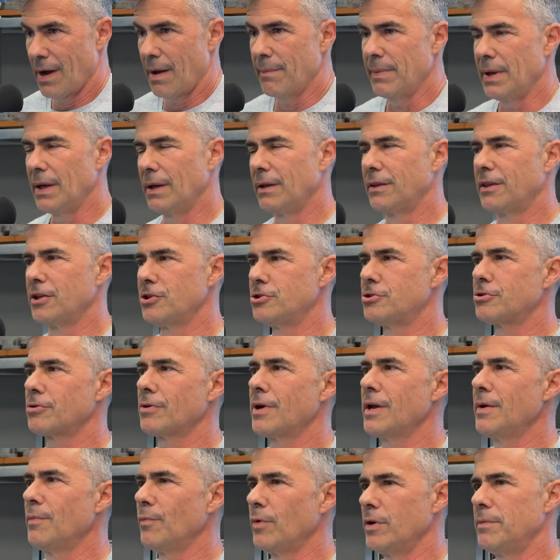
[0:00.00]
I mean, the
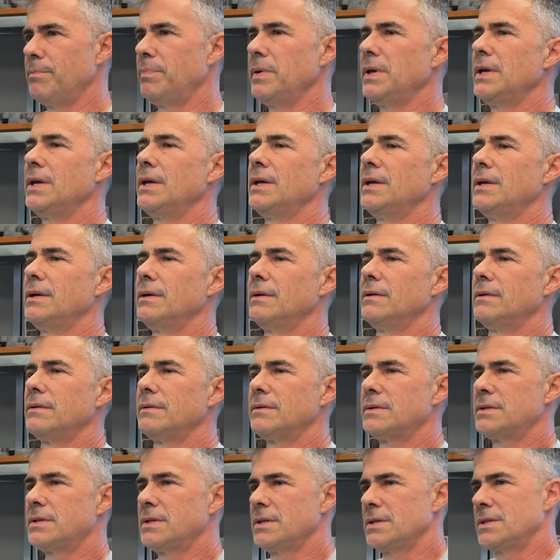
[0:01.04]
dream would be
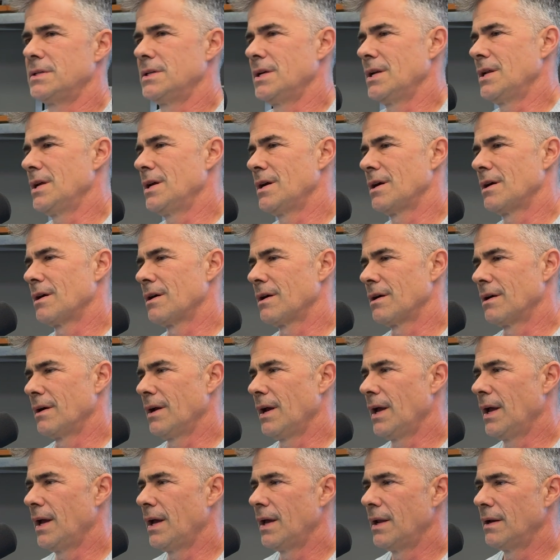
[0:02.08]
to sit here
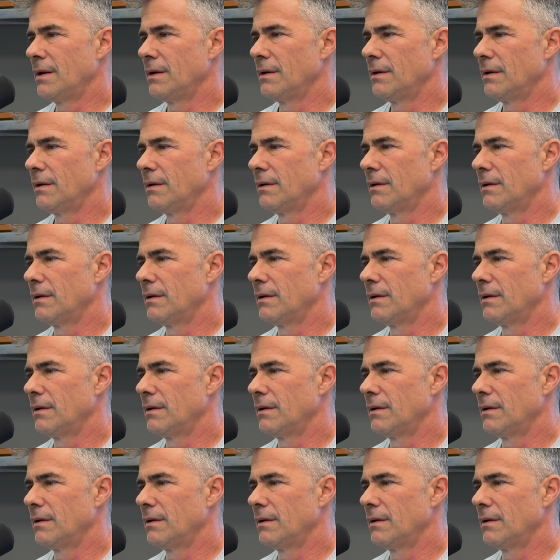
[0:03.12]
and